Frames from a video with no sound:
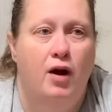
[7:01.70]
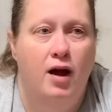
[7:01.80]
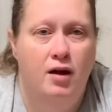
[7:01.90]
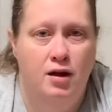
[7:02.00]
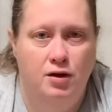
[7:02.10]

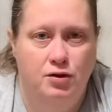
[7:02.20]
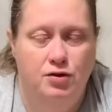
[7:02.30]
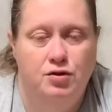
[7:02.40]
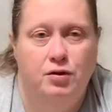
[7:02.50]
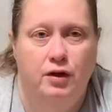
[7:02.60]
onion
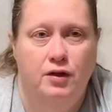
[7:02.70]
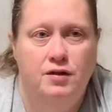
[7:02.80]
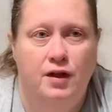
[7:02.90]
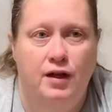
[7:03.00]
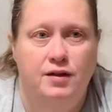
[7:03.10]
strings
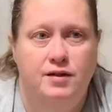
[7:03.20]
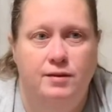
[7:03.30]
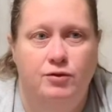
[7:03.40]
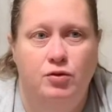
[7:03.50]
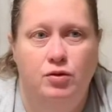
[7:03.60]
and some
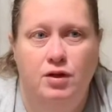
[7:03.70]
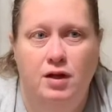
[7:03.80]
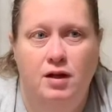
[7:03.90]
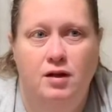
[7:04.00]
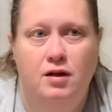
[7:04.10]

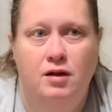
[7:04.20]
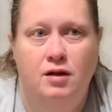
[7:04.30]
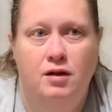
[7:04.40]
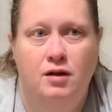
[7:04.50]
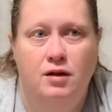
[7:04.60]
tortilla
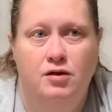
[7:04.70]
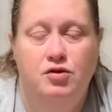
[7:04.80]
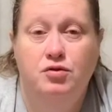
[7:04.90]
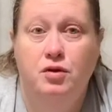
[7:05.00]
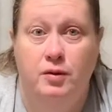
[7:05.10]

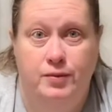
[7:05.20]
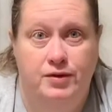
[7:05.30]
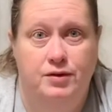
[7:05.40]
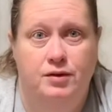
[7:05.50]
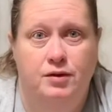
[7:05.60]
strips.